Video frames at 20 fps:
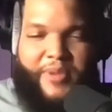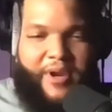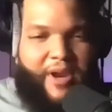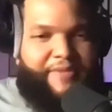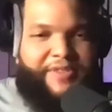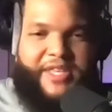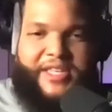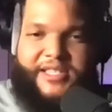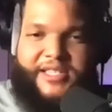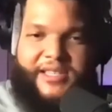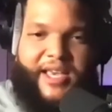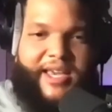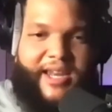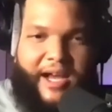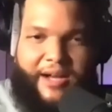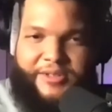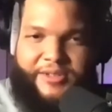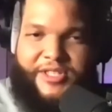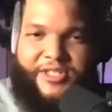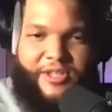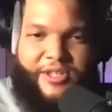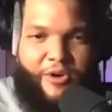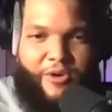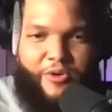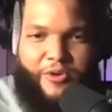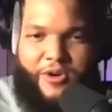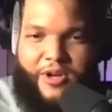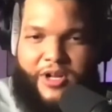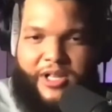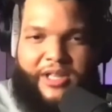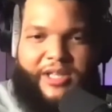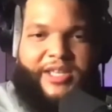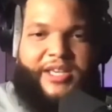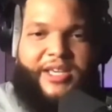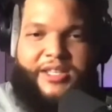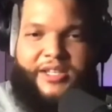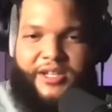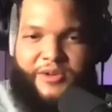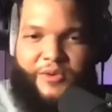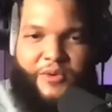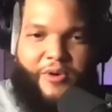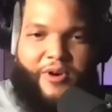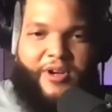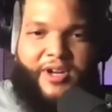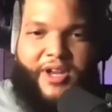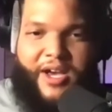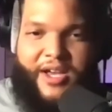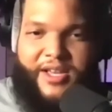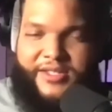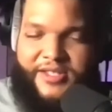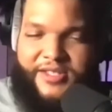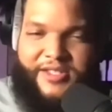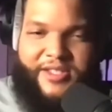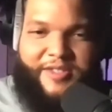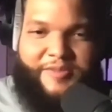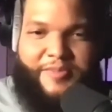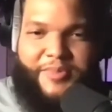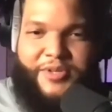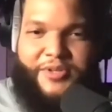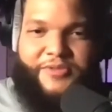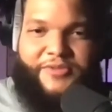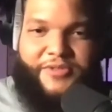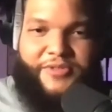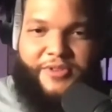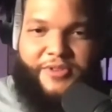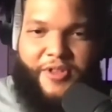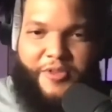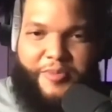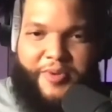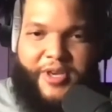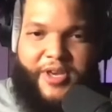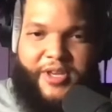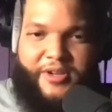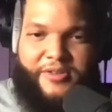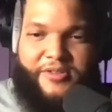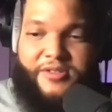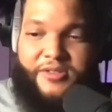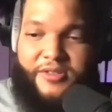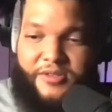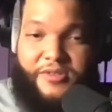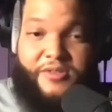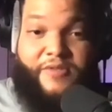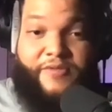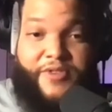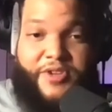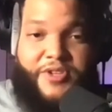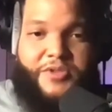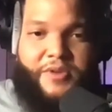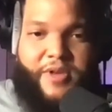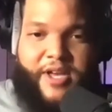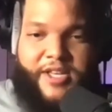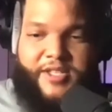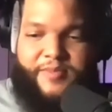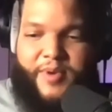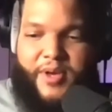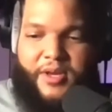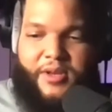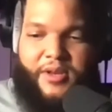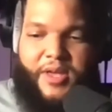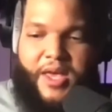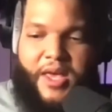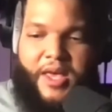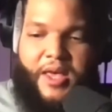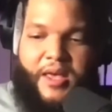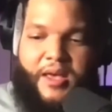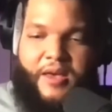But everything's laid out so clean and organized. It's beautiful on the piano. So there's the visual aspect.